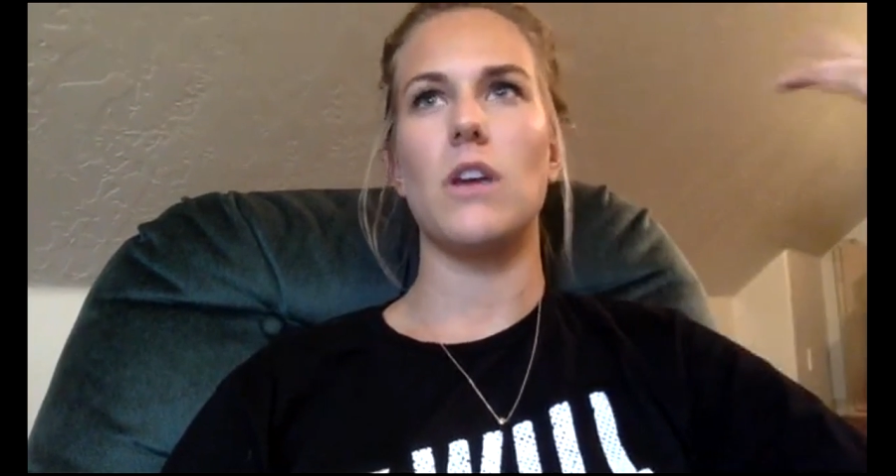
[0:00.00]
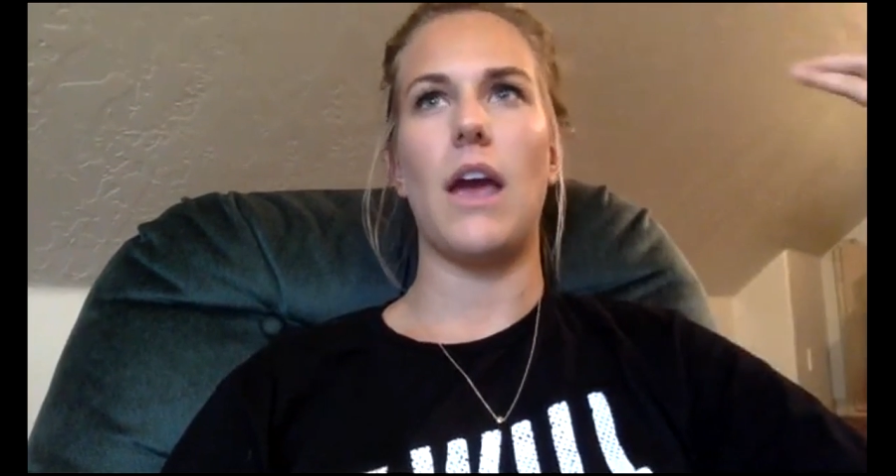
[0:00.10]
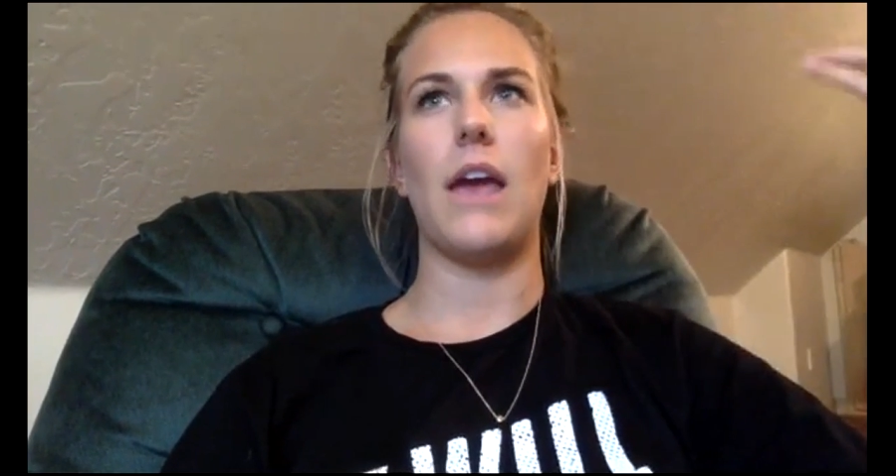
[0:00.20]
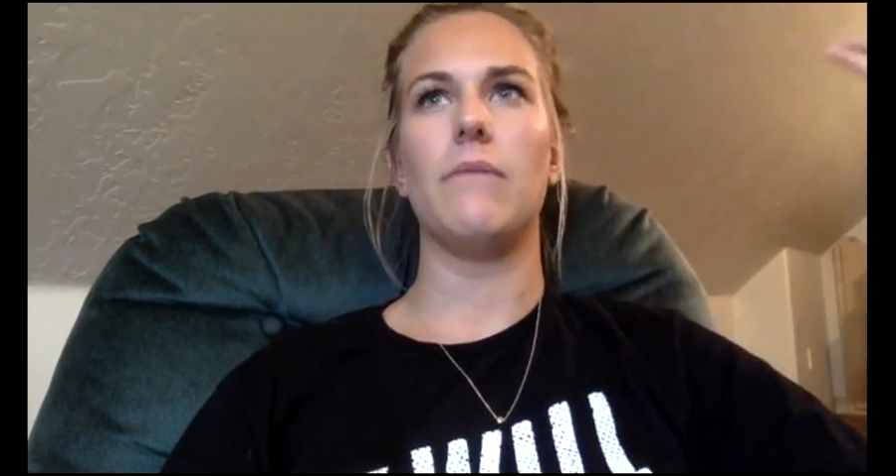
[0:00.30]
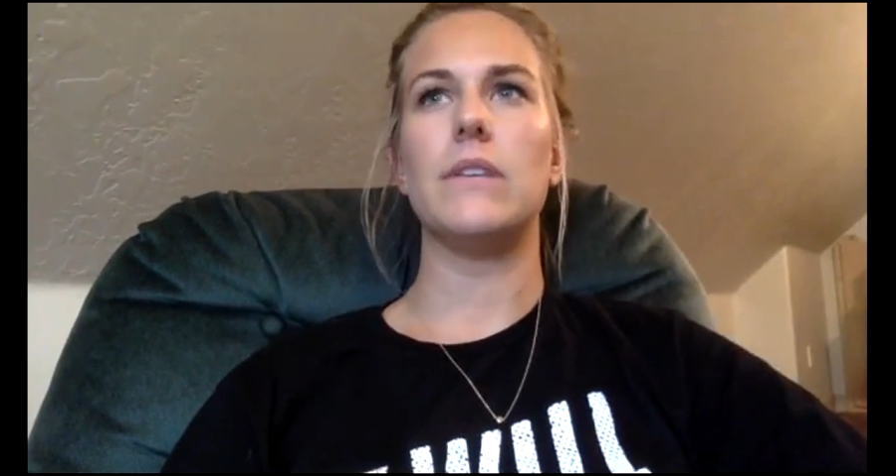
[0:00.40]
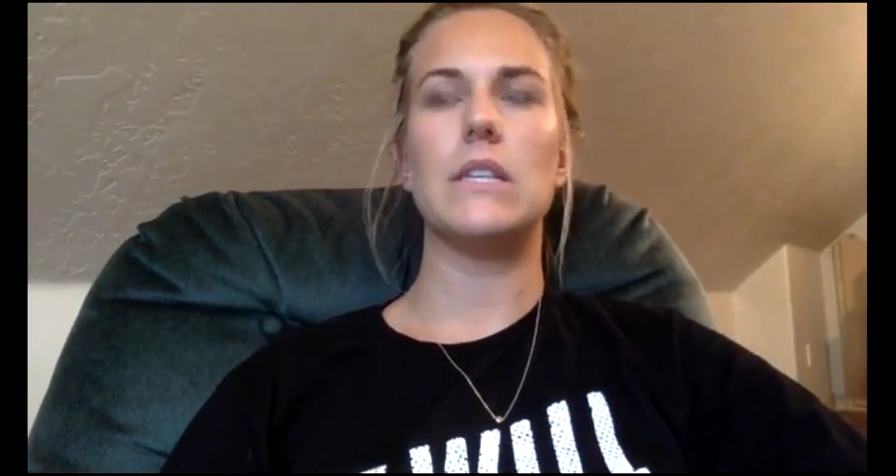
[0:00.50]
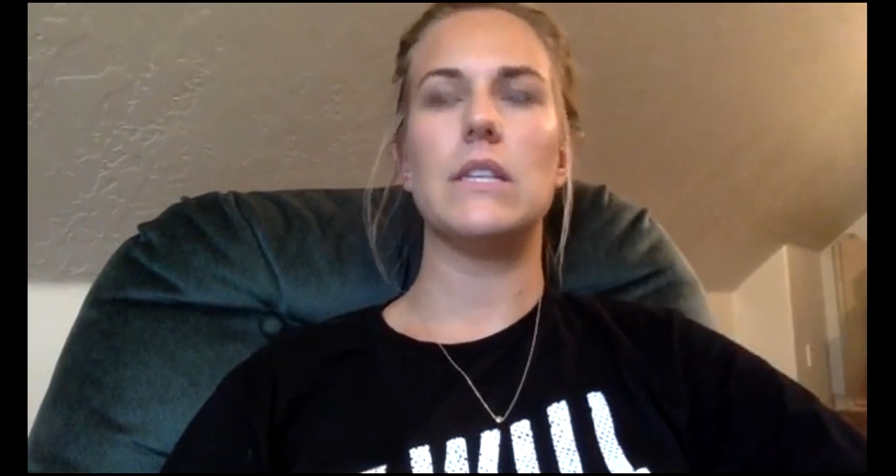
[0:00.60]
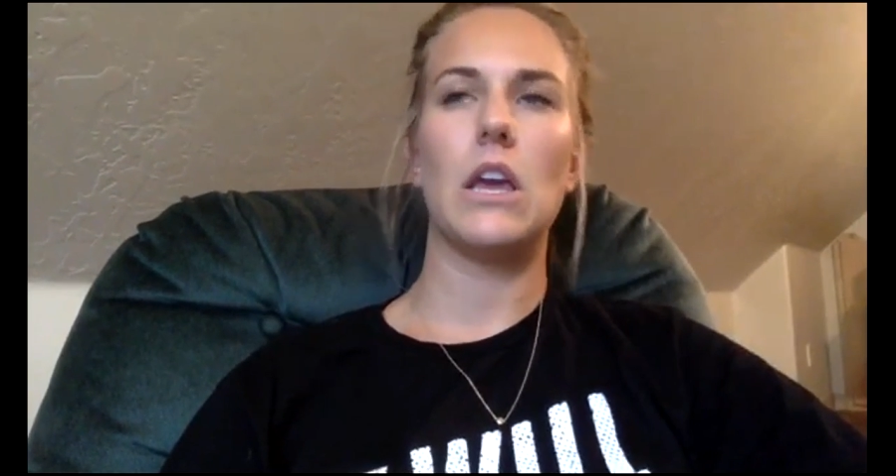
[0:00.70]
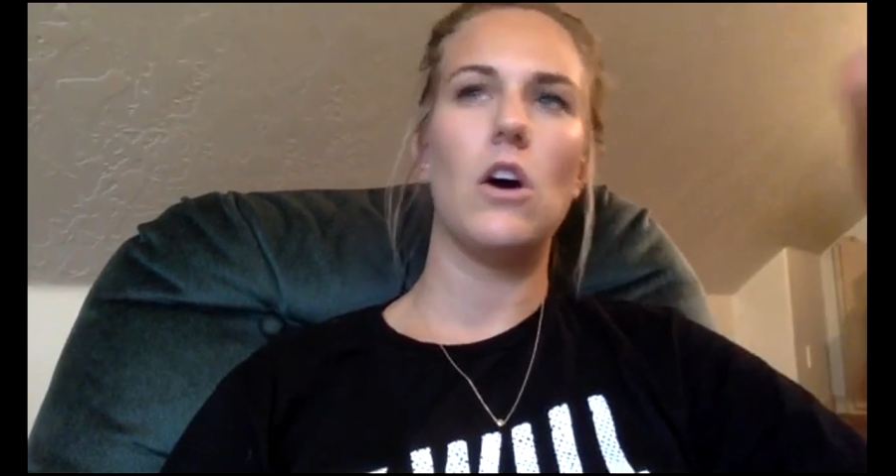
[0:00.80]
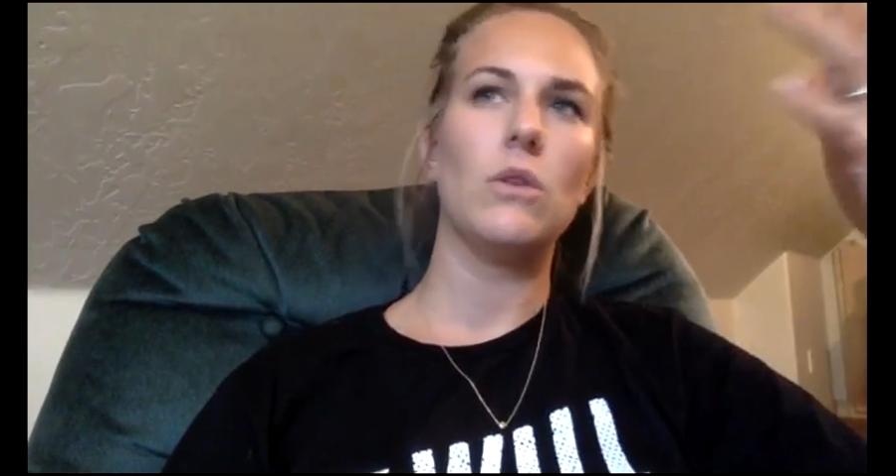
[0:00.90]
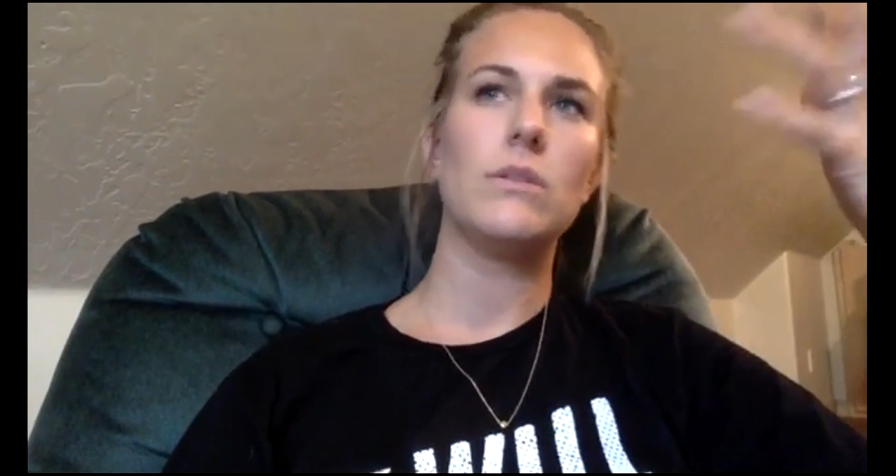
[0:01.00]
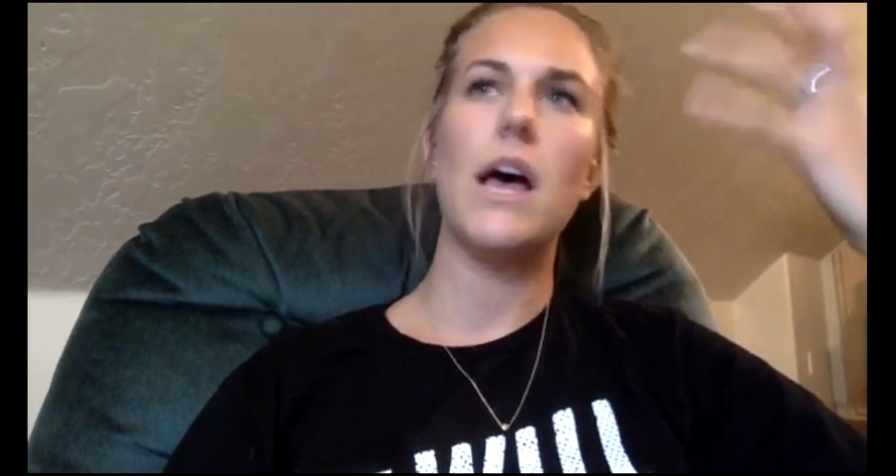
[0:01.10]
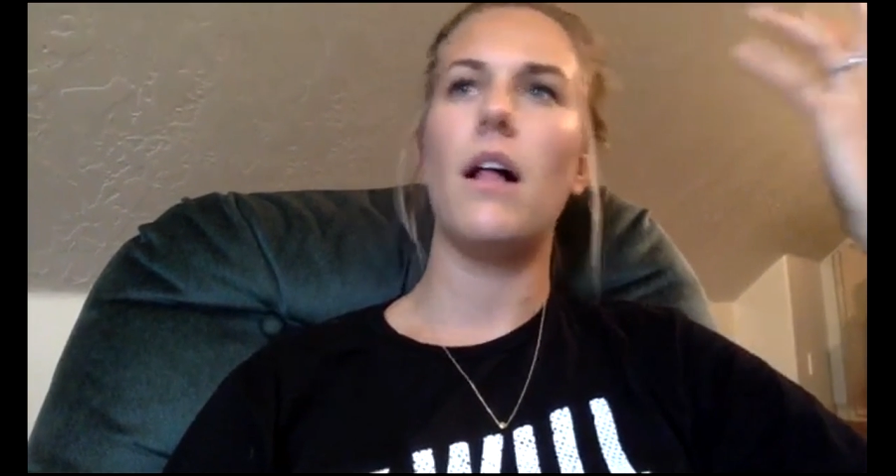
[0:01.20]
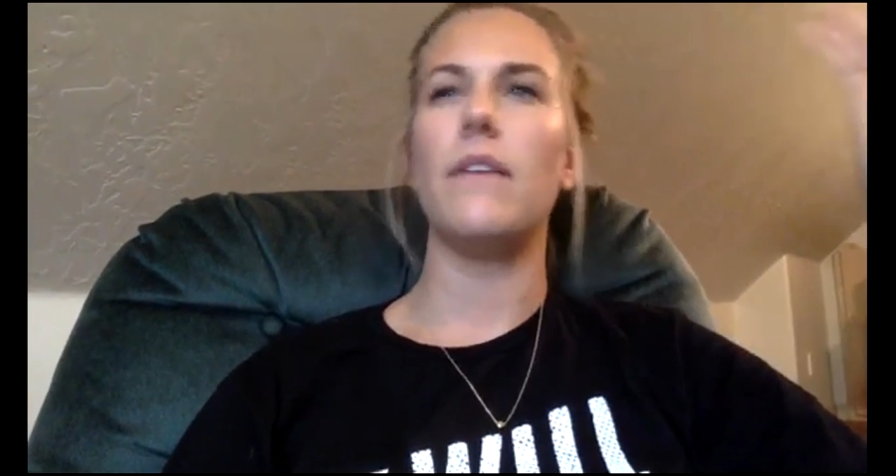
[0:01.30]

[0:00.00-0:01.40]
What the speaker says: I'm visiting a hotel,